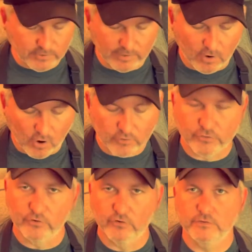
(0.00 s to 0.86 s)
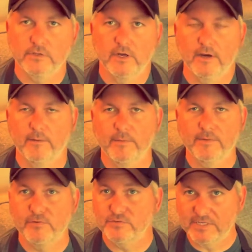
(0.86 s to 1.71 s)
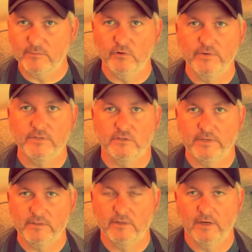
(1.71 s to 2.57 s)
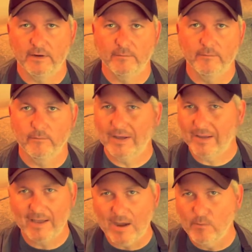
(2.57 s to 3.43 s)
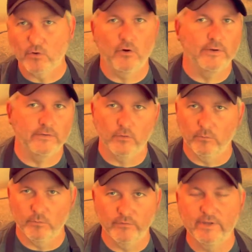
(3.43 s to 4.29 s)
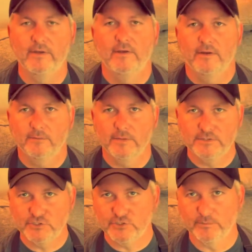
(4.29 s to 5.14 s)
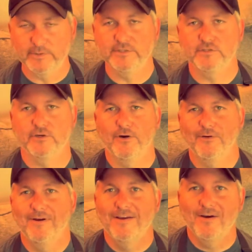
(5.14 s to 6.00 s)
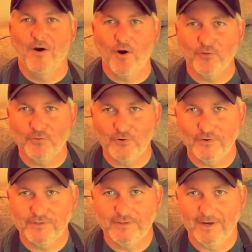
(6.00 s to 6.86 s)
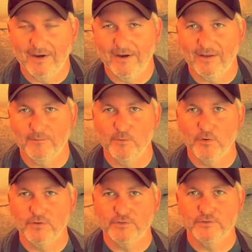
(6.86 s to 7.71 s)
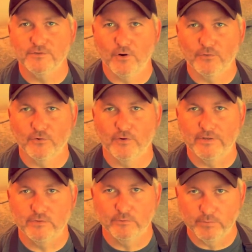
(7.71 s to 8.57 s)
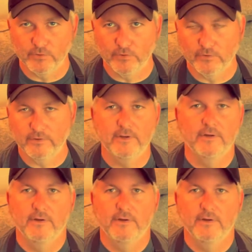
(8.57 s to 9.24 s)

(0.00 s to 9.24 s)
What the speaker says: Arthur, if you've seen the movie, so I won't go into the whole movie. Let's just jump to this. So Merlin turns Arthur into a bird.